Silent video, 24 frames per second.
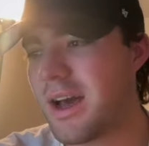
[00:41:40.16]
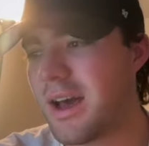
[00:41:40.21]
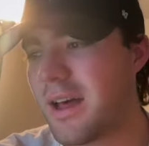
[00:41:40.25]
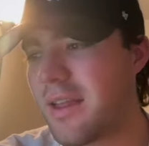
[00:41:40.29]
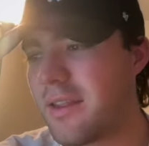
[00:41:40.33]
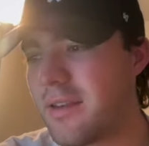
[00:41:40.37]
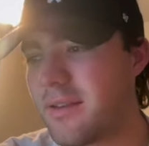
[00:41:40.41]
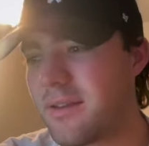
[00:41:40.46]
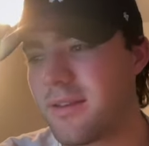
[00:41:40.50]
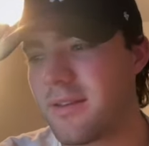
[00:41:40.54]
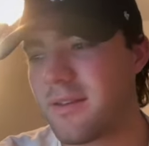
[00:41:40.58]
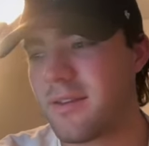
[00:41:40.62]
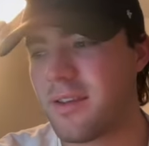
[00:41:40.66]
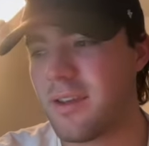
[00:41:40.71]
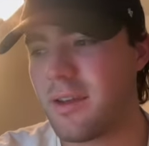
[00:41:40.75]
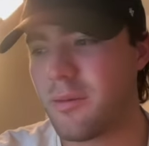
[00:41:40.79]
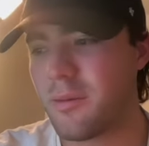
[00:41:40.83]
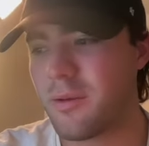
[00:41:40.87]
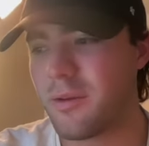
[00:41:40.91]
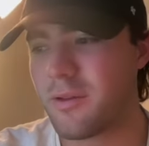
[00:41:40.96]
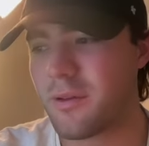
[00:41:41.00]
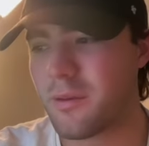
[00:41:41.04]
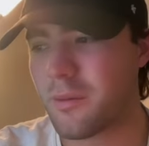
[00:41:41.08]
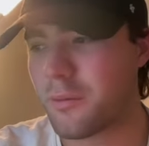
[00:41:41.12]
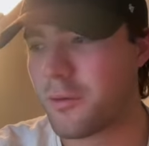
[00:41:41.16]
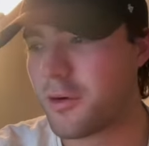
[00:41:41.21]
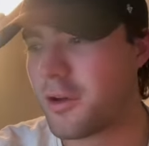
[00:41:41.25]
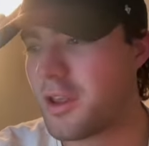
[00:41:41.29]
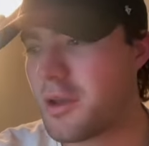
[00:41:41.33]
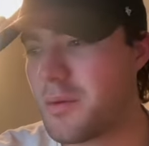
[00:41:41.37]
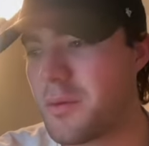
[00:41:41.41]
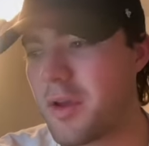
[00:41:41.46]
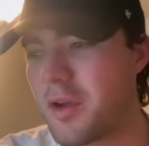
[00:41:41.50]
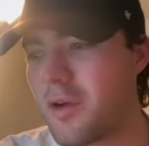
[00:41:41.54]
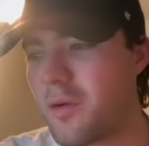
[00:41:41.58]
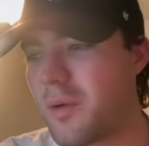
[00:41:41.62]
This is a team with some
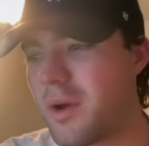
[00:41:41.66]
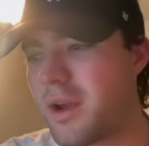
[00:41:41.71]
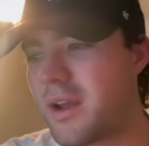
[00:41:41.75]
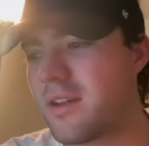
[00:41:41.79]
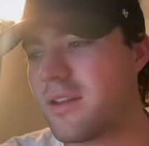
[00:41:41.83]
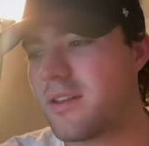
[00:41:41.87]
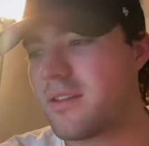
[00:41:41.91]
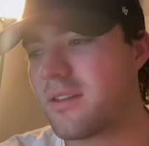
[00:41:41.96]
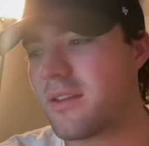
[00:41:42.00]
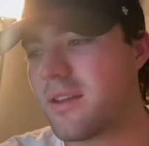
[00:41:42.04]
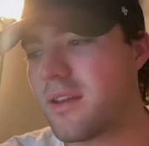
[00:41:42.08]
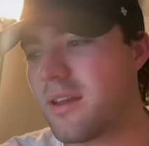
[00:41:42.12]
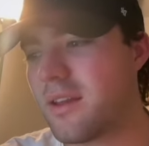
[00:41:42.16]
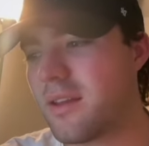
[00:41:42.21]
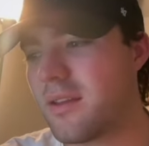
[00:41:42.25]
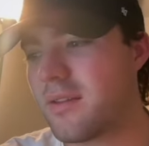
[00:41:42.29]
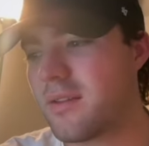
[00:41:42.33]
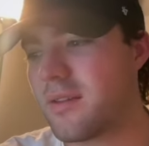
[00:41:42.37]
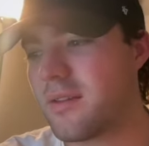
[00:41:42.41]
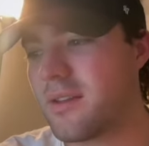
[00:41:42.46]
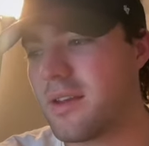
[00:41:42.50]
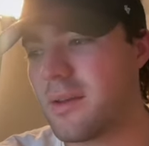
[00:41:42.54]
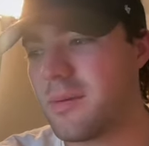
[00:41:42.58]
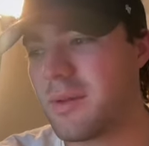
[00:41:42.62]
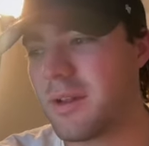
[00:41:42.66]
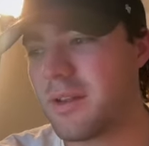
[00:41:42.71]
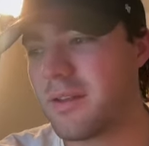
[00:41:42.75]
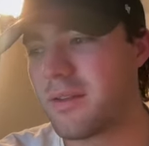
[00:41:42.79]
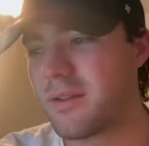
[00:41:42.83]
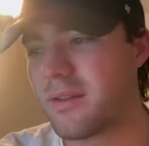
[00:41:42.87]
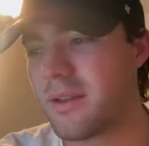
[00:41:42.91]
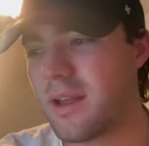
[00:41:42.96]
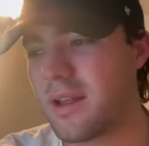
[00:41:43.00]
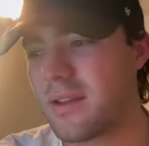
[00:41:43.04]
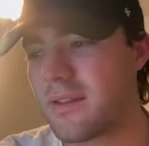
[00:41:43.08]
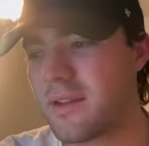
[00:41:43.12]
really big wins. This is a team
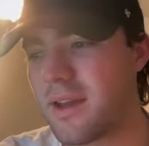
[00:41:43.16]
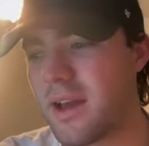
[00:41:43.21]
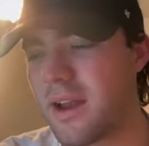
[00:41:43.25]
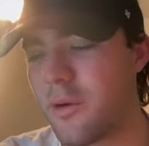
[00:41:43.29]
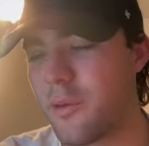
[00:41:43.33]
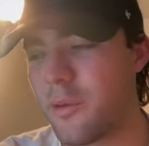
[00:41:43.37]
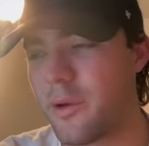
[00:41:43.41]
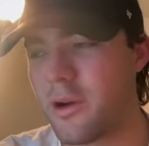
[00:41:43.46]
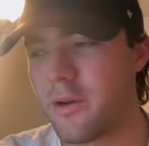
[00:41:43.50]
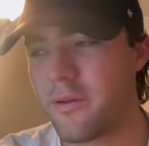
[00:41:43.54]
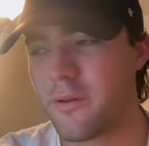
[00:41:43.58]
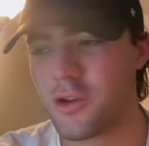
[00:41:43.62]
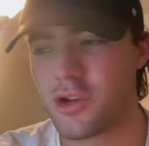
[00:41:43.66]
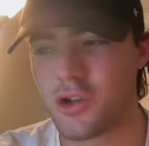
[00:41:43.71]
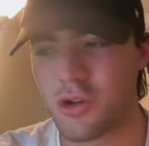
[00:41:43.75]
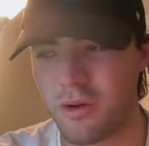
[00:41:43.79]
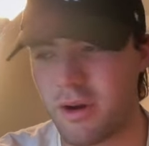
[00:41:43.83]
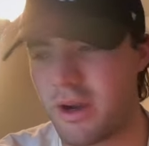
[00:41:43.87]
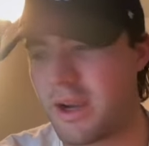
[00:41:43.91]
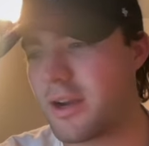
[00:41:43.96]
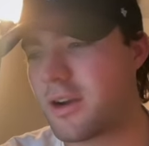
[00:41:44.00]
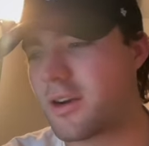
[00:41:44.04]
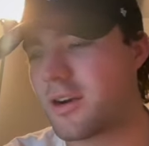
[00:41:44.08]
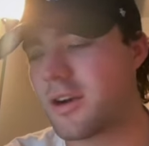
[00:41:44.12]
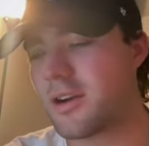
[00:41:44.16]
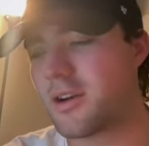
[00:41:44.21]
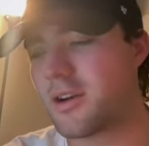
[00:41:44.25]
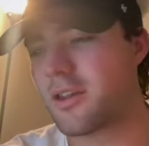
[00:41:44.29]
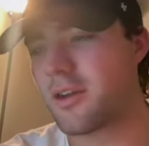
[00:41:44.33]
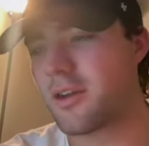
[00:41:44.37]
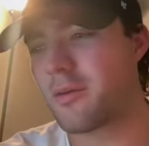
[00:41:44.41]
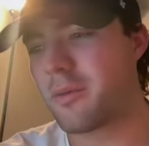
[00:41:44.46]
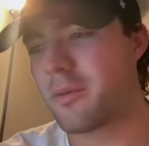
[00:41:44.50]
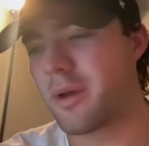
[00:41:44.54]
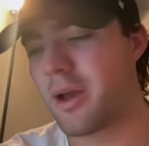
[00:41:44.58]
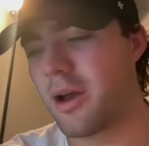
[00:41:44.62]
that's got a win over Trainer under
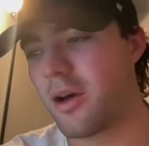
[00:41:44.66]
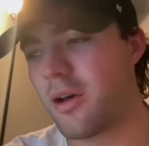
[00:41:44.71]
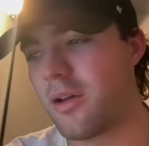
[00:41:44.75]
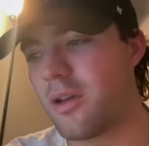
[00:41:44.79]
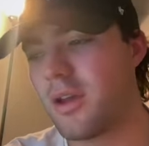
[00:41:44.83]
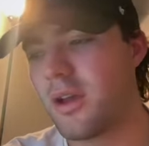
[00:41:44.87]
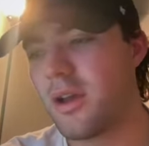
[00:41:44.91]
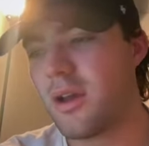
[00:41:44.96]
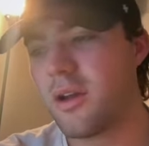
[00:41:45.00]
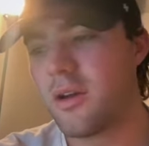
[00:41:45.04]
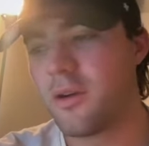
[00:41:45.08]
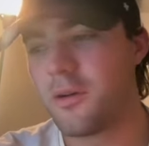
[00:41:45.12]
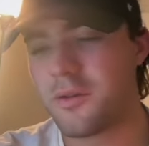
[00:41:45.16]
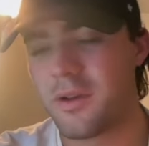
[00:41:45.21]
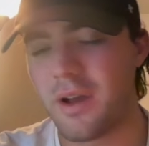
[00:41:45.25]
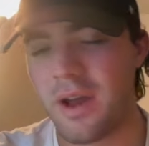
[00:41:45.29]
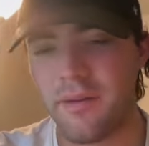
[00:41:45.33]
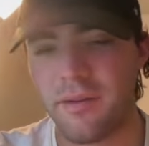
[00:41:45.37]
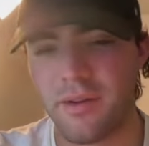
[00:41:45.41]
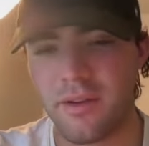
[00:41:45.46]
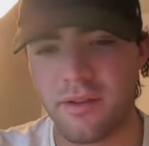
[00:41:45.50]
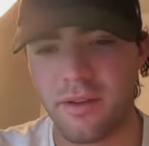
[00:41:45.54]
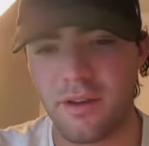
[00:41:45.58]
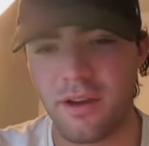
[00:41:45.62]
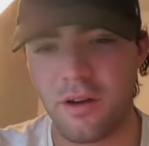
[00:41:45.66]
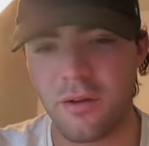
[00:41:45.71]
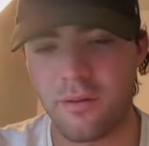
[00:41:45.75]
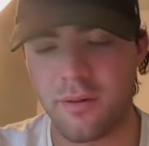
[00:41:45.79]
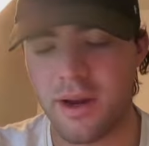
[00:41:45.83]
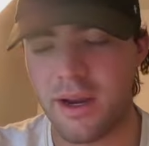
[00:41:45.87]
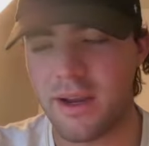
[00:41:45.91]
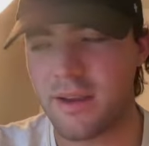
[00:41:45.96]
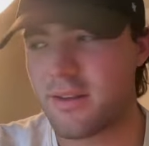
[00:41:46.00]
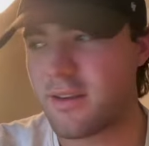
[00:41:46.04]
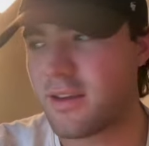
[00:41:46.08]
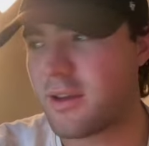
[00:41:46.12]
their belt, who's obviously a
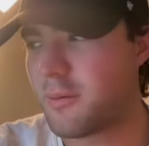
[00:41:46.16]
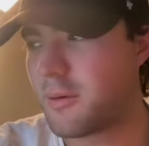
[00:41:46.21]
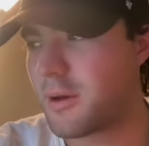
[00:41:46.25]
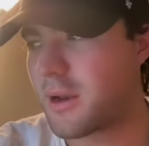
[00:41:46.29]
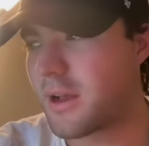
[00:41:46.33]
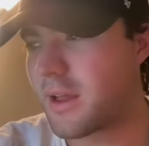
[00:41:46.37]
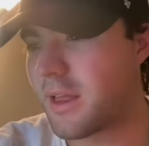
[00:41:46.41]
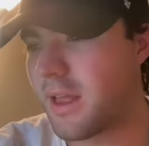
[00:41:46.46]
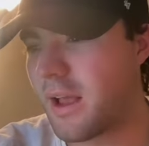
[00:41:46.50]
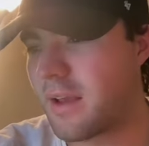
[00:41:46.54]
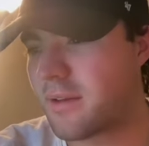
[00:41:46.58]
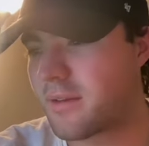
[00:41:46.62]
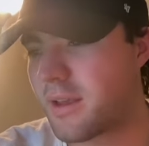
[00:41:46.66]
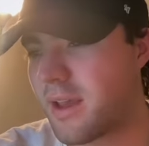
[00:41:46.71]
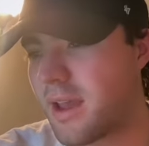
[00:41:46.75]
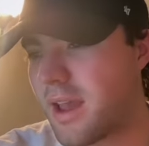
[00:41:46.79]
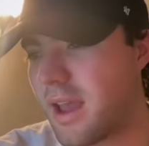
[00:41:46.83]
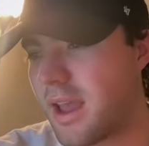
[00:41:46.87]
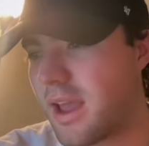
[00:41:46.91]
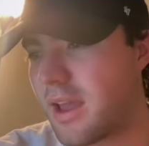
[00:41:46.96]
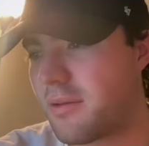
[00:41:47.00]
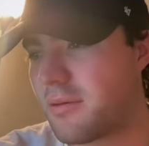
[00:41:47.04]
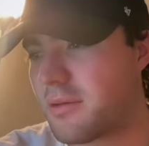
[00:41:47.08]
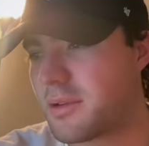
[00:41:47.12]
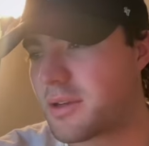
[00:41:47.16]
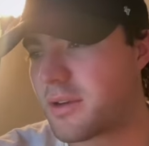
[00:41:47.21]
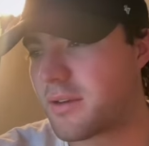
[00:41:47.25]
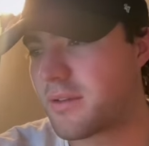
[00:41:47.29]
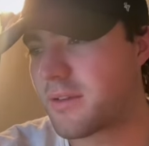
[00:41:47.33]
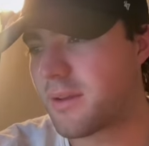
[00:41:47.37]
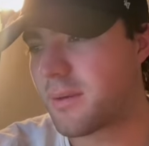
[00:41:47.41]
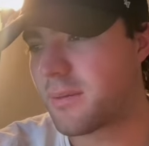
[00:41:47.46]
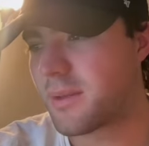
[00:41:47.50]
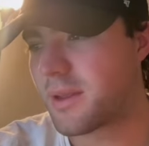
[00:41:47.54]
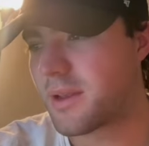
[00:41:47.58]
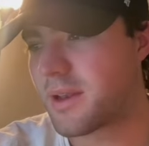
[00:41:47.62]
ranked team in a class ahead, which is
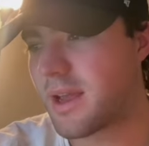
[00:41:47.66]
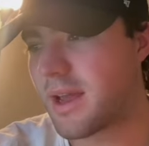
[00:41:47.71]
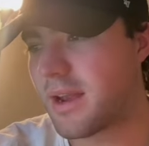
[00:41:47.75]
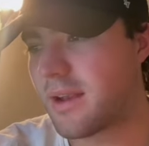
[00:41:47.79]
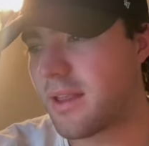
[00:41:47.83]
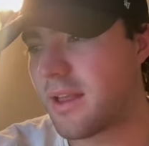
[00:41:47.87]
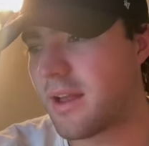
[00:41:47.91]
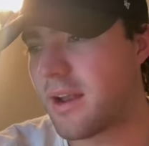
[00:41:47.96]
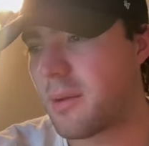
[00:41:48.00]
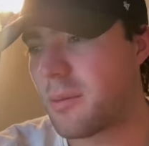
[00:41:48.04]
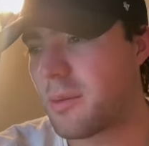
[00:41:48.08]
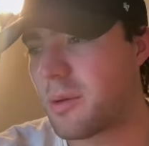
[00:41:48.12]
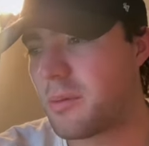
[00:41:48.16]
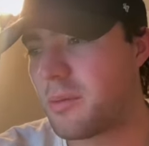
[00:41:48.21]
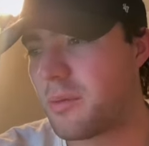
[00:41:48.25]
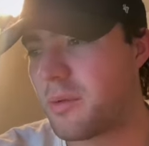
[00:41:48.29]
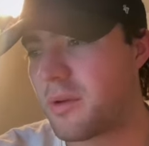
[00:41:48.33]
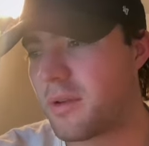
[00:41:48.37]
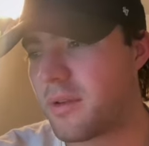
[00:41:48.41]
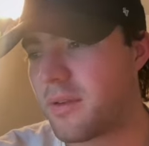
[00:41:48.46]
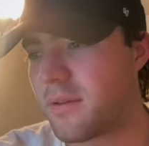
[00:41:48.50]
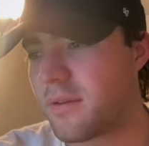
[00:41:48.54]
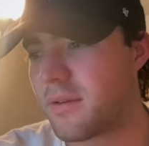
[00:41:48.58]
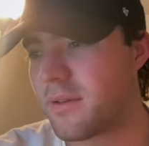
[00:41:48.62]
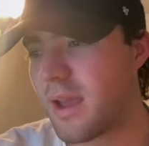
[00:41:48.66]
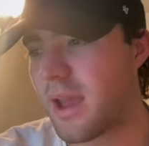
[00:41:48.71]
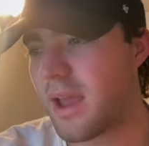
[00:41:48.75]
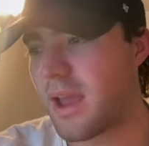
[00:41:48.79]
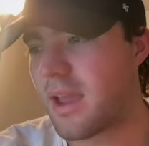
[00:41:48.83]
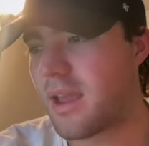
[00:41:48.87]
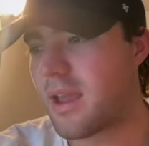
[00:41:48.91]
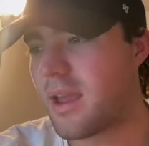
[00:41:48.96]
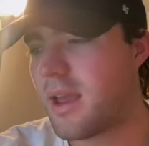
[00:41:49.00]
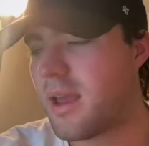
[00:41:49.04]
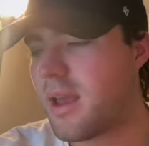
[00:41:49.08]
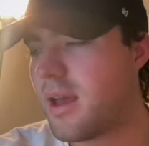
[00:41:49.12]
something not a lot of people can
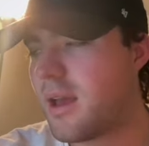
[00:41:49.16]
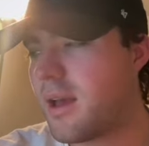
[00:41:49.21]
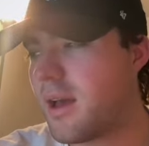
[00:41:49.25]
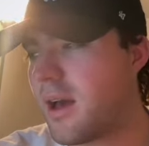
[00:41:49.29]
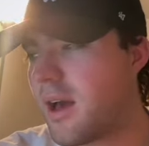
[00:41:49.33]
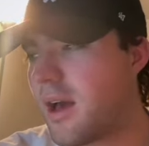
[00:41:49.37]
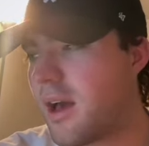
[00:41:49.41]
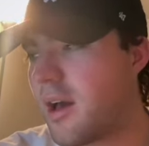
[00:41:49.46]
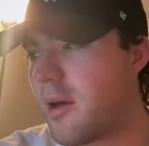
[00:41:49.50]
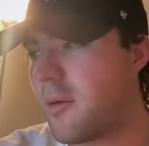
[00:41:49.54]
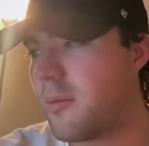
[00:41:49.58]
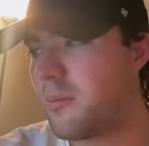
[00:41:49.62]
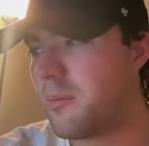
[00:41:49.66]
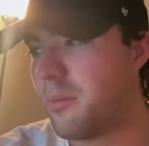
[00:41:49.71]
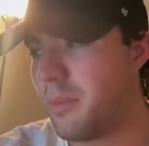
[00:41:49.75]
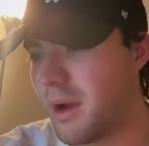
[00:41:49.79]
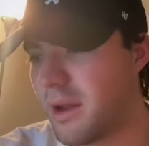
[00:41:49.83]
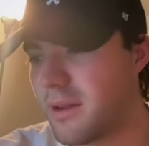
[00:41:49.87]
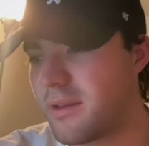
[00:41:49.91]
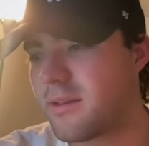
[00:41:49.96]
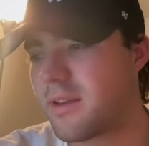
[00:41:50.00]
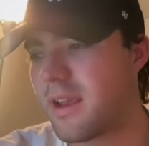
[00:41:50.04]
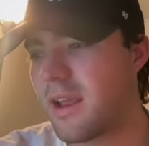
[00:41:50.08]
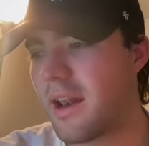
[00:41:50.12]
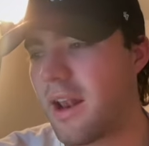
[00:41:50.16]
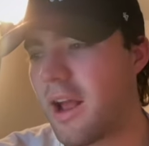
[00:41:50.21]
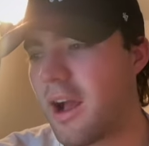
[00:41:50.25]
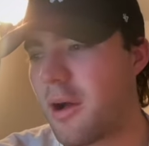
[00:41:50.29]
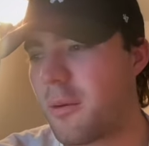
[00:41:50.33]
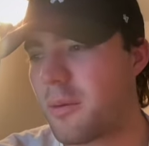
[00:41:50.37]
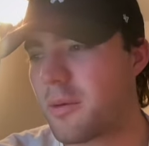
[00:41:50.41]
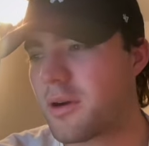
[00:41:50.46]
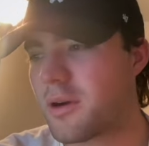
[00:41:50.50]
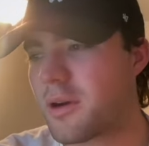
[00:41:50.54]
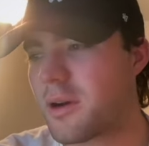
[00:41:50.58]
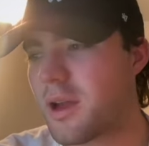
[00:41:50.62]
say. But St.
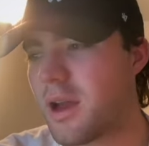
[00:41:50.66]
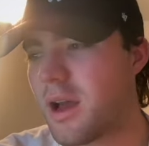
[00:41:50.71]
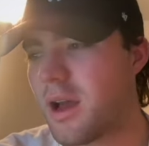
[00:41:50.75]
Albert,